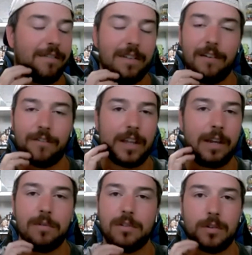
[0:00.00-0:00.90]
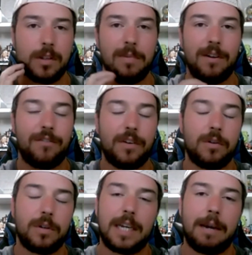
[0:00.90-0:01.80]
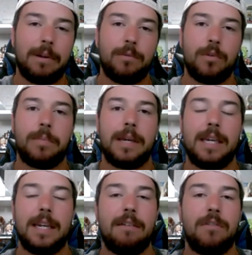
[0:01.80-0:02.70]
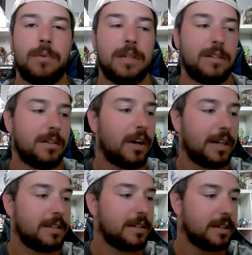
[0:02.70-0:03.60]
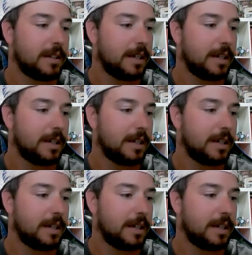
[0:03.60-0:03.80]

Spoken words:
If Laird was still in the midfield, Cumming would be in everyone's sides.